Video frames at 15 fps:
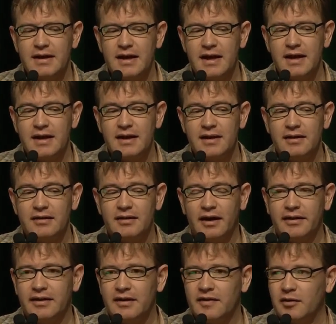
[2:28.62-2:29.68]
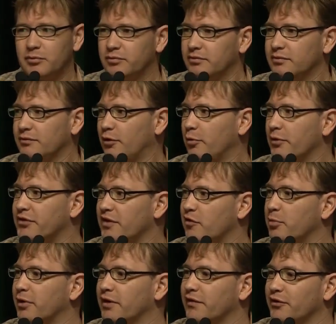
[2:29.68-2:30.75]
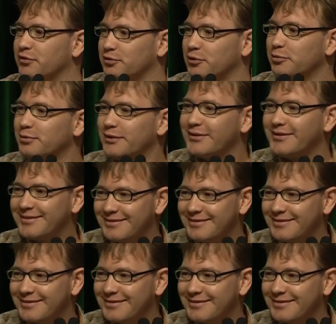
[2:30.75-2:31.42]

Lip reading: And I think that almost everybody in this room